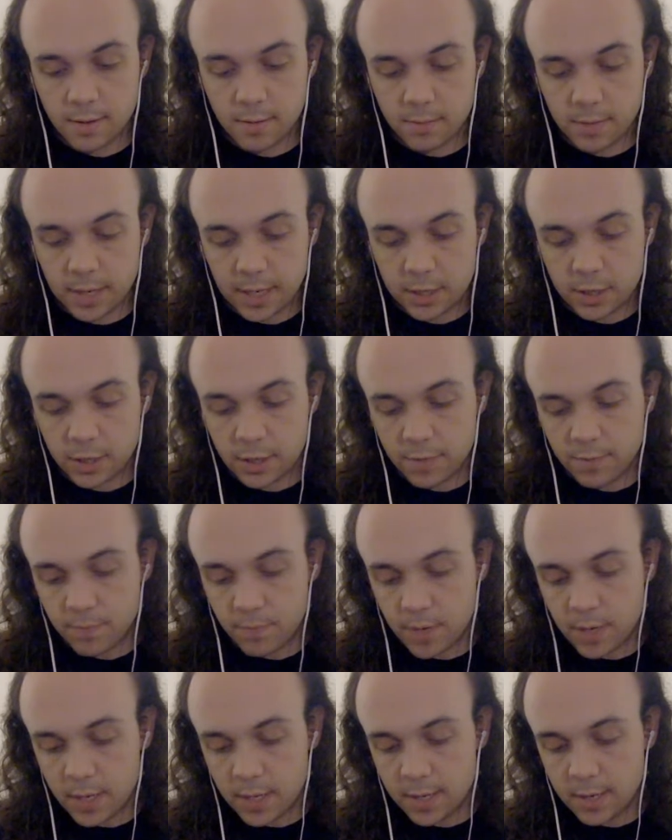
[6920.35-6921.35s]
It would actually
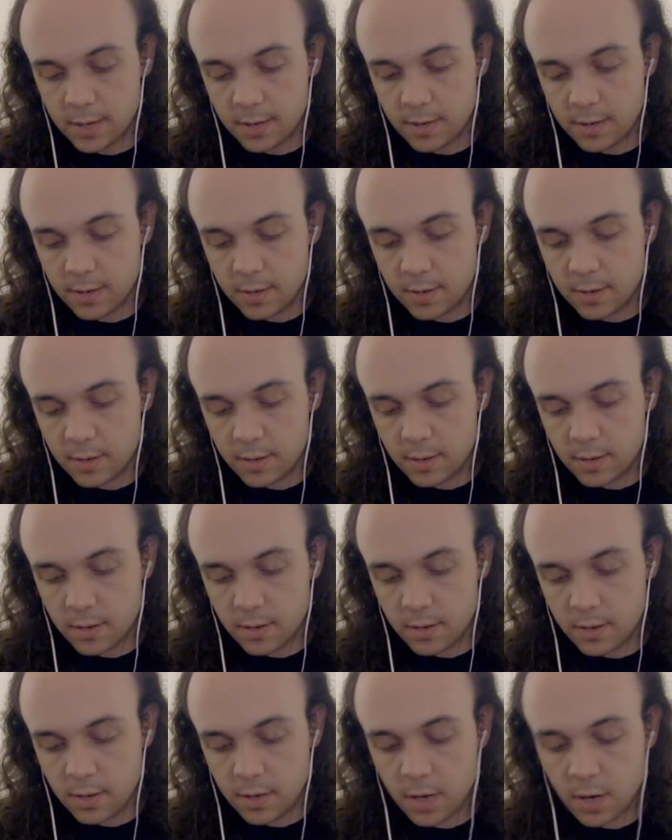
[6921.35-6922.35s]
really...
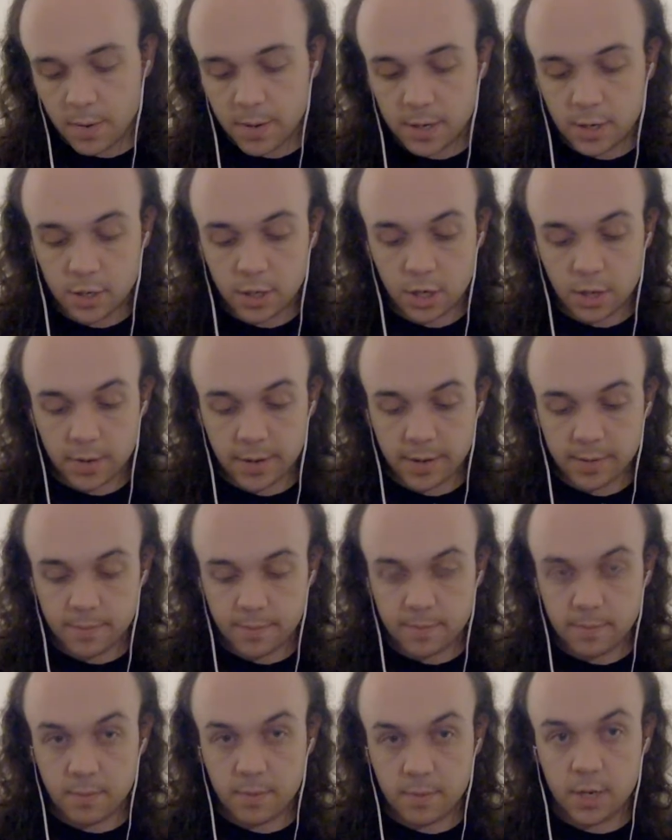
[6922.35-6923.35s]
No, it could do it.
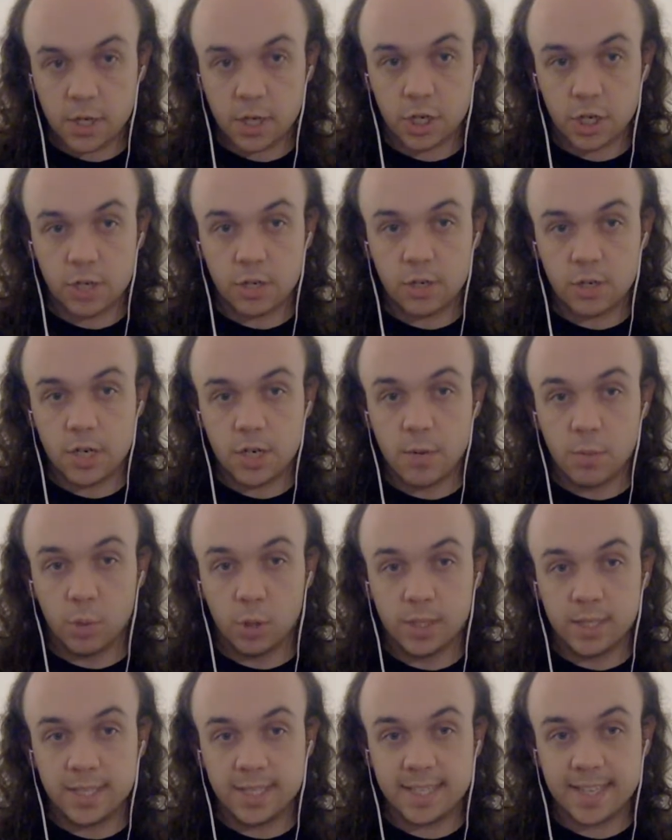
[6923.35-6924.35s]
Just, you
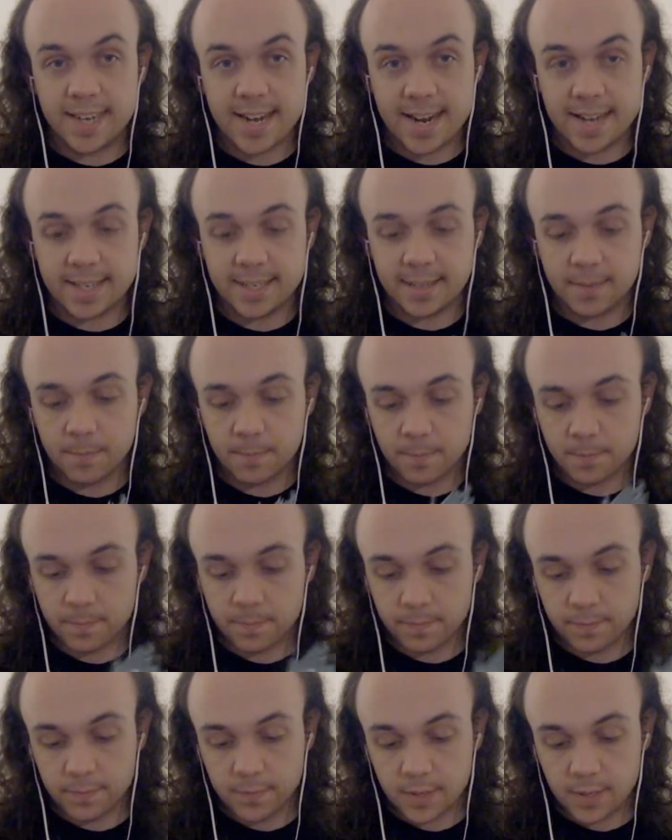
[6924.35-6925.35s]
wouldn't see it.
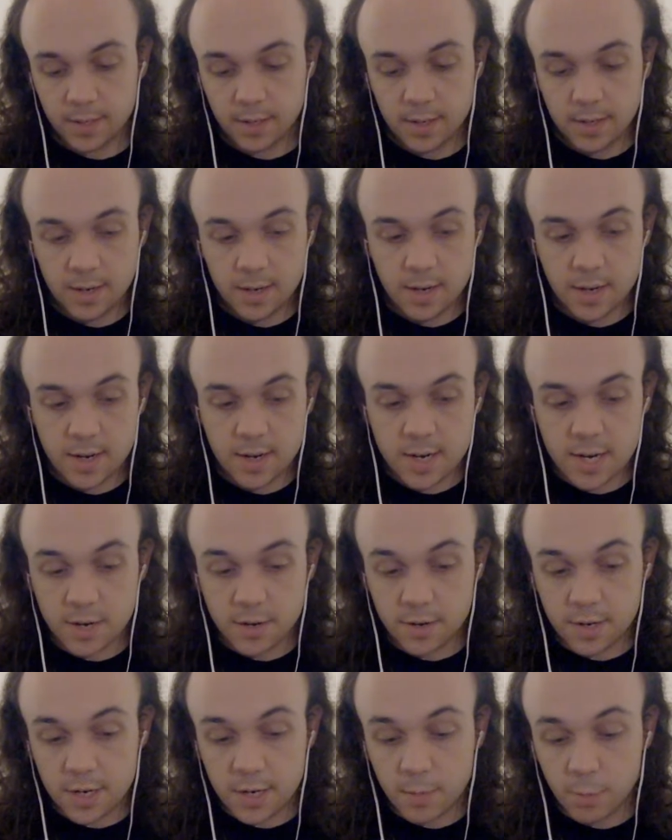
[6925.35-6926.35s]

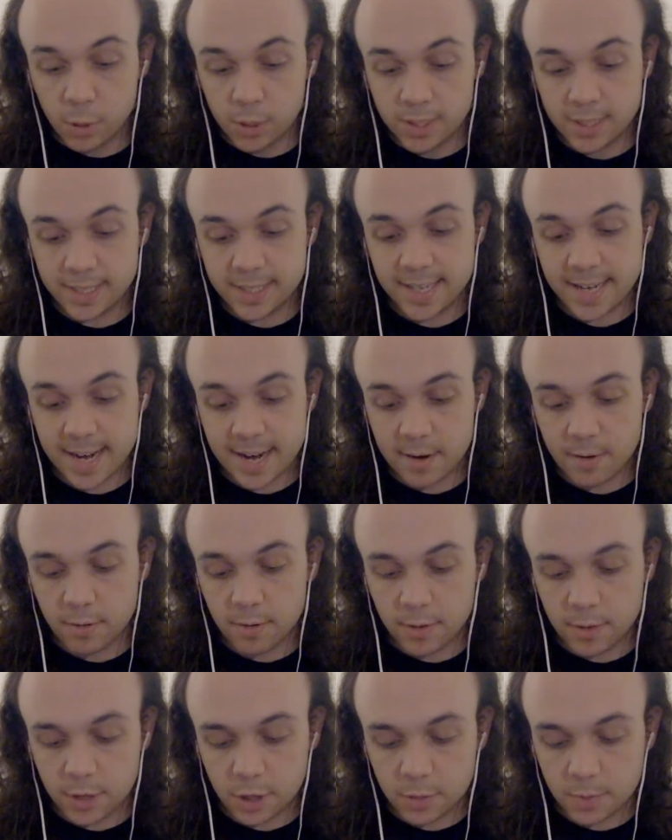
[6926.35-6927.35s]
You wouldn't see it.
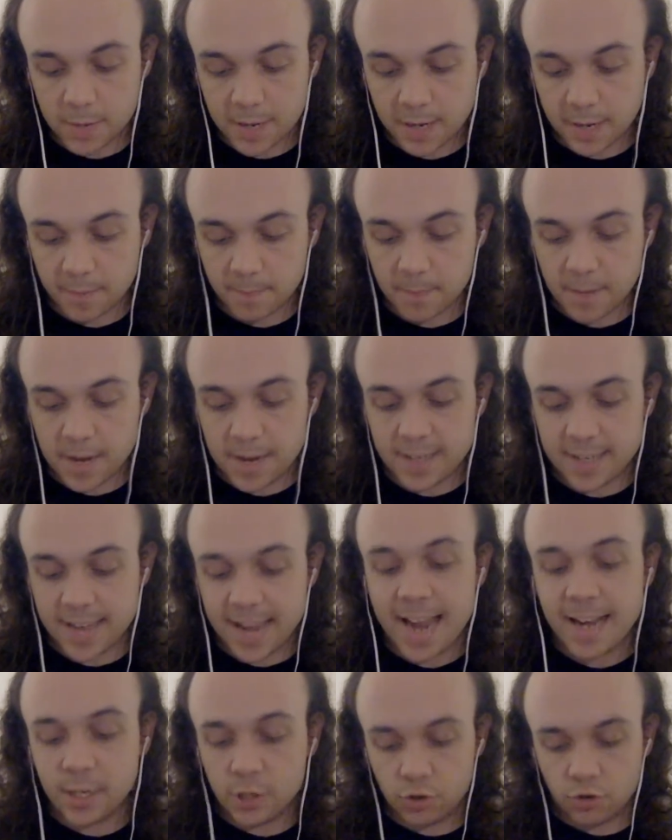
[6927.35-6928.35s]
It would just be a... It's
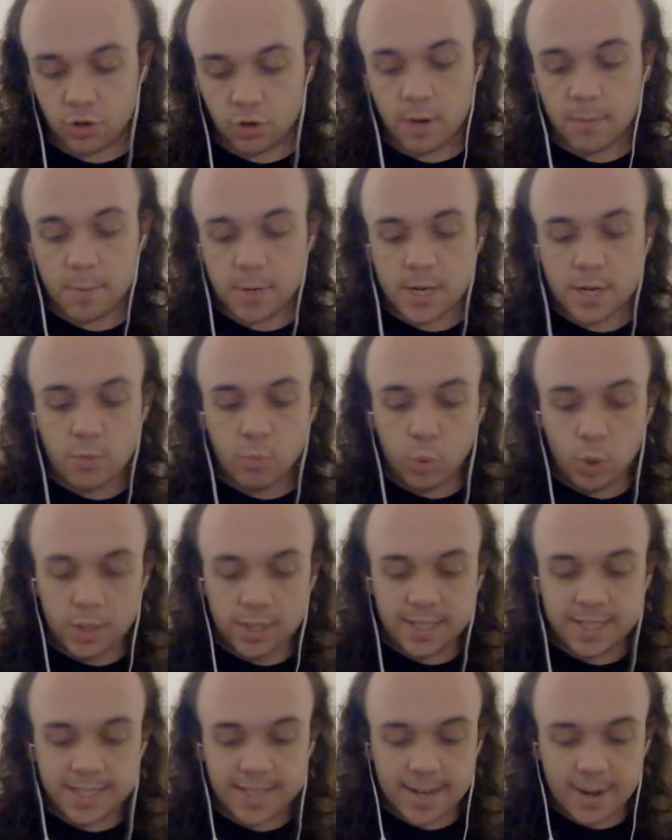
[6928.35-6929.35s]
extra, but you
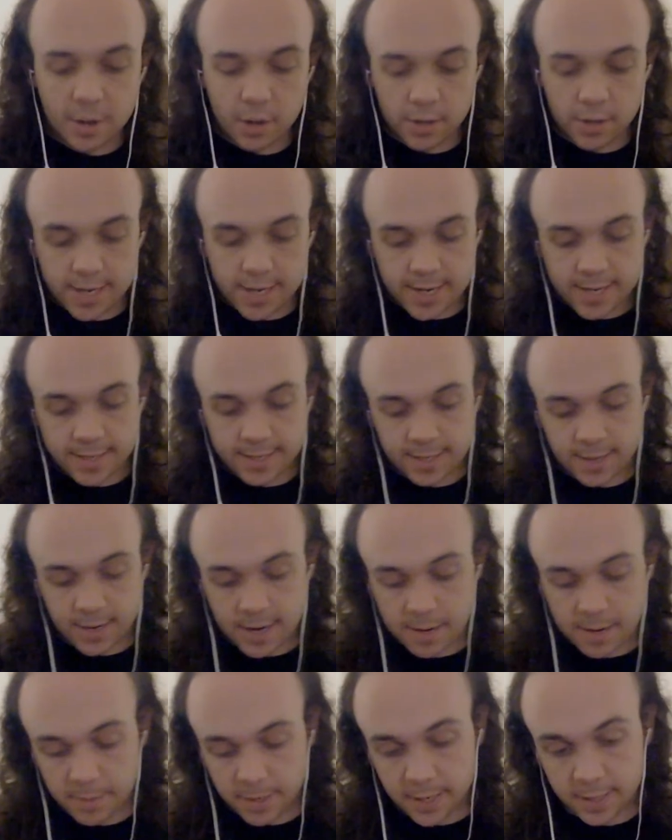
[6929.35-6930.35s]
wouldn't see it on the
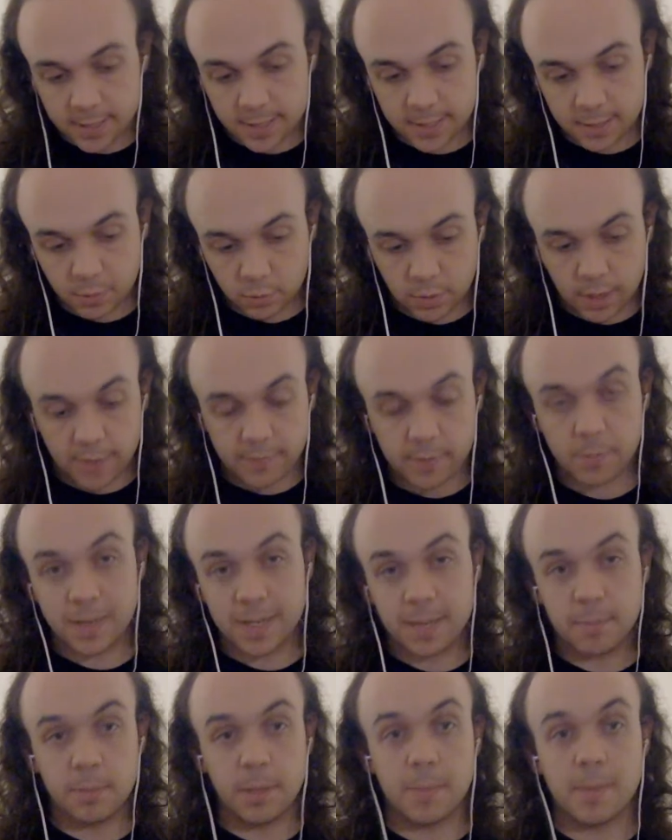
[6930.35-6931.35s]
inside because it's all covered by
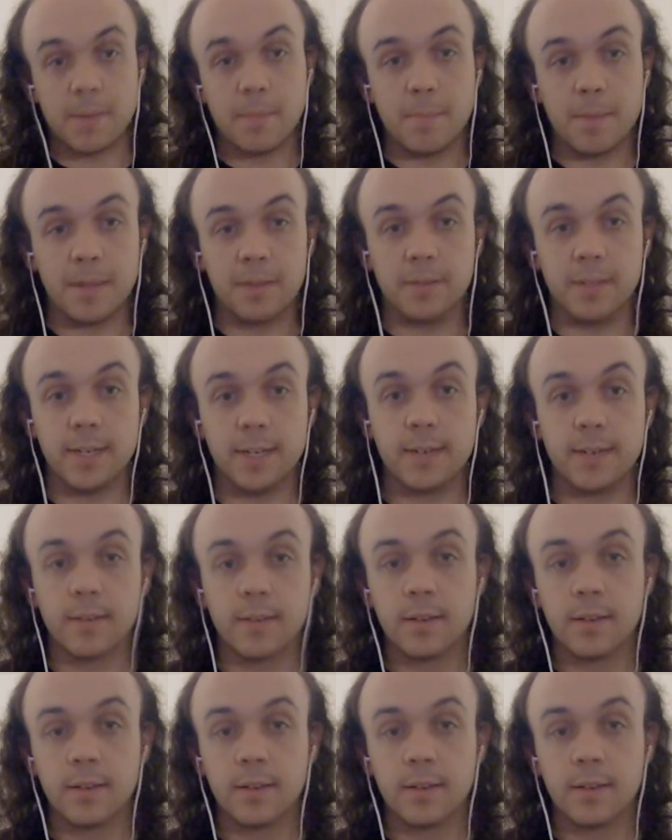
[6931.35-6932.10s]
the blooming building.